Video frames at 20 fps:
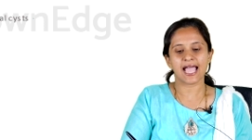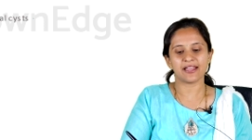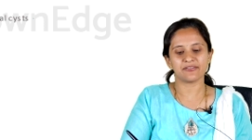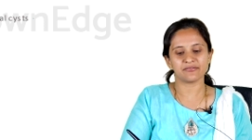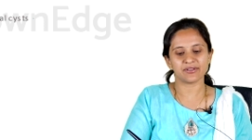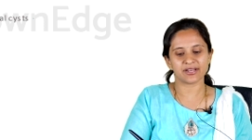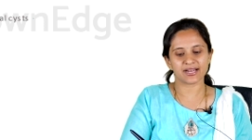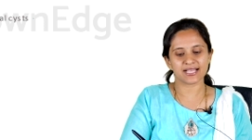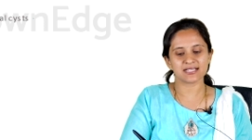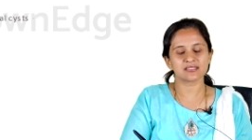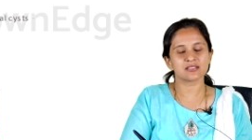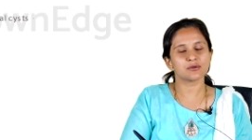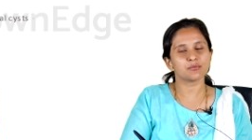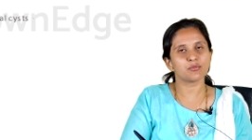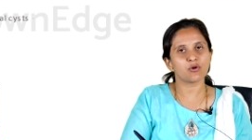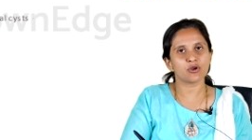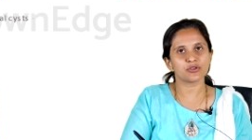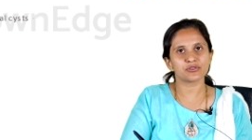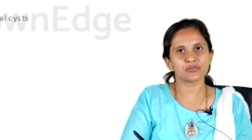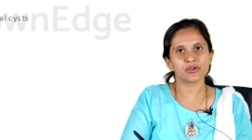and whereas the
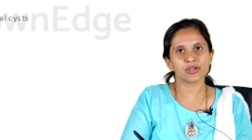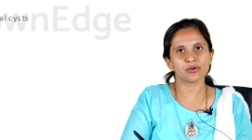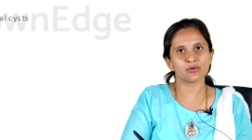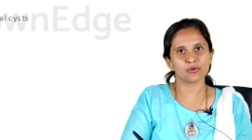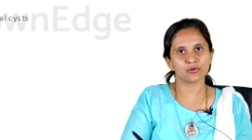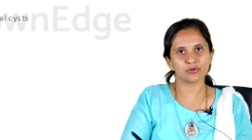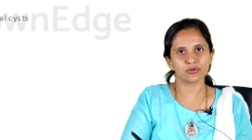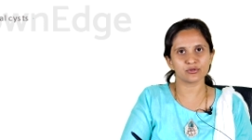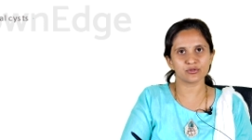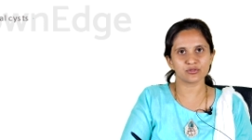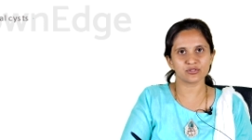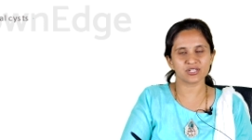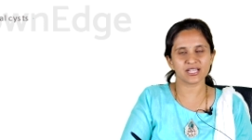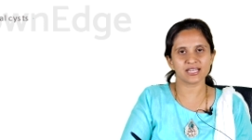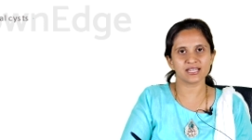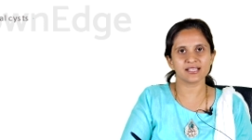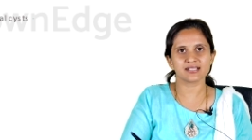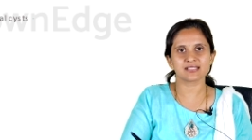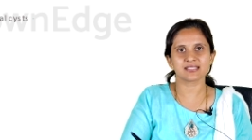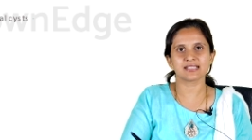botryoid
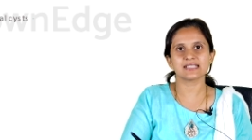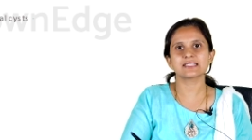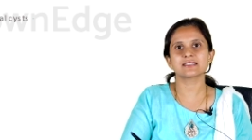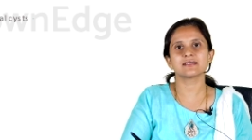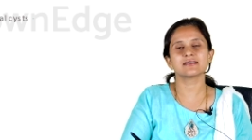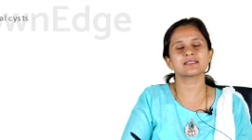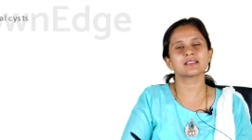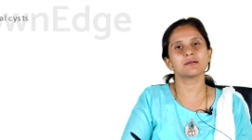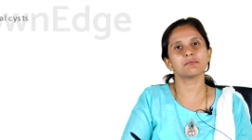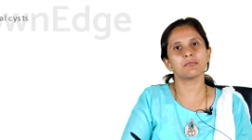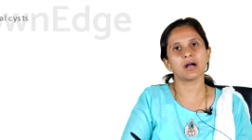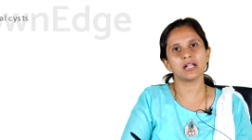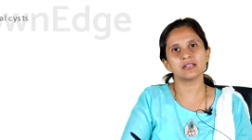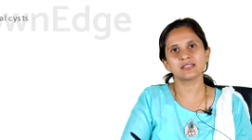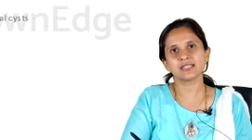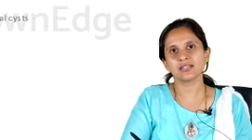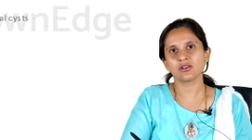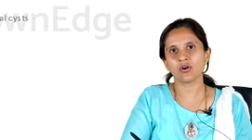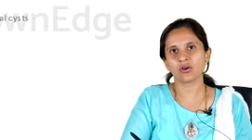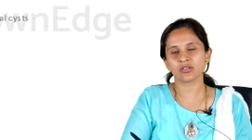odontogenic cyst is a
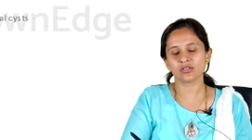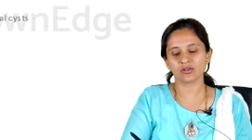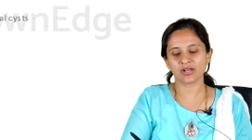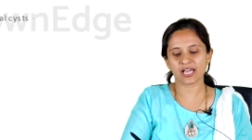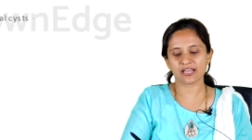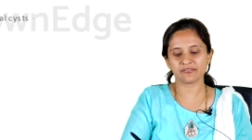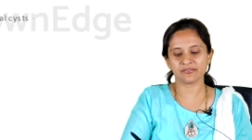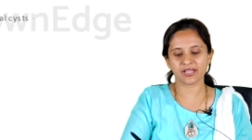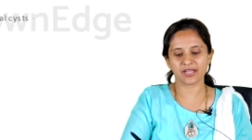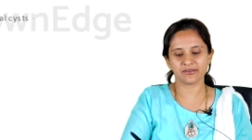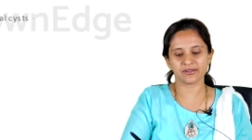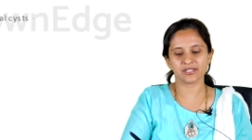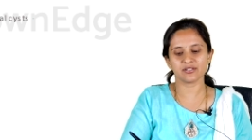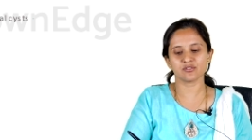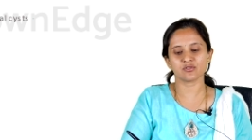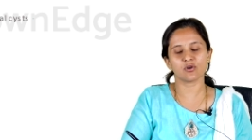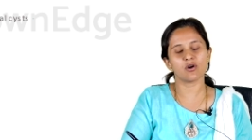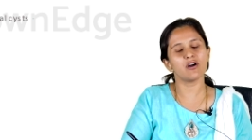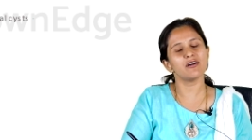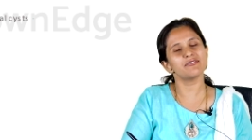multilocular
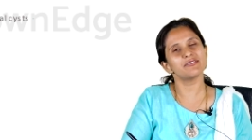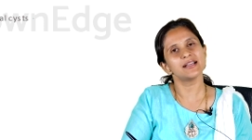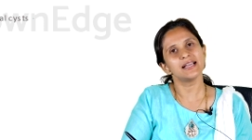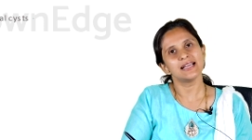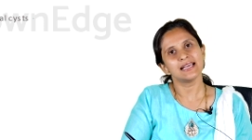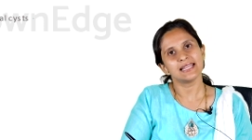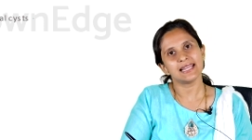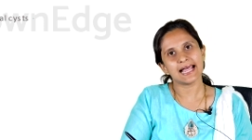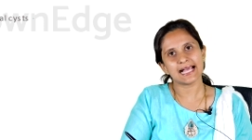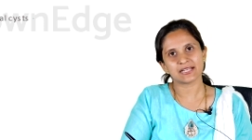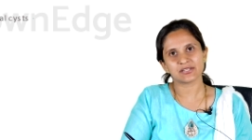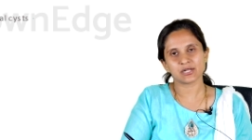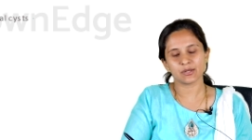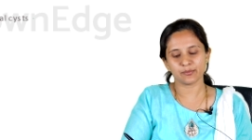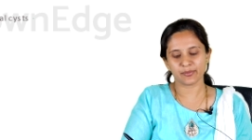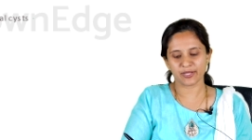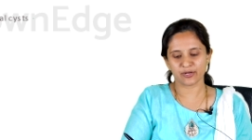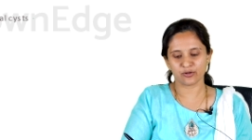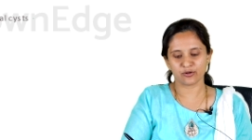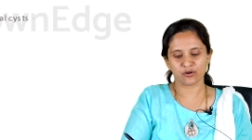variant of lateral
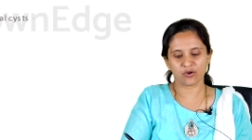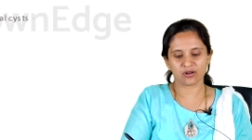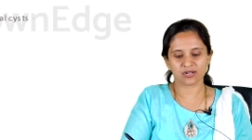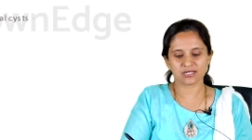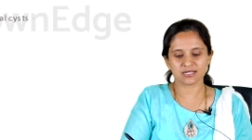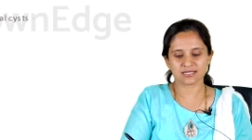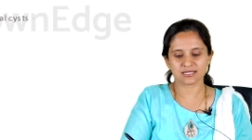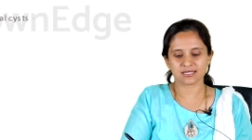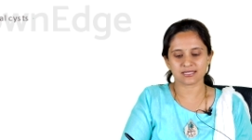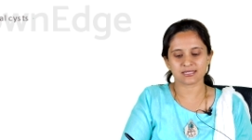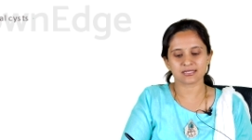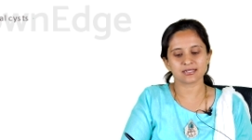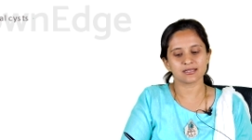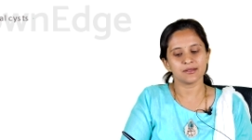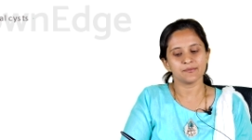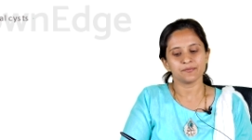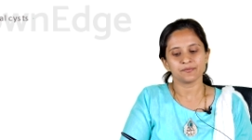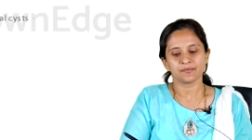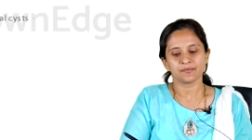periodontal cyst.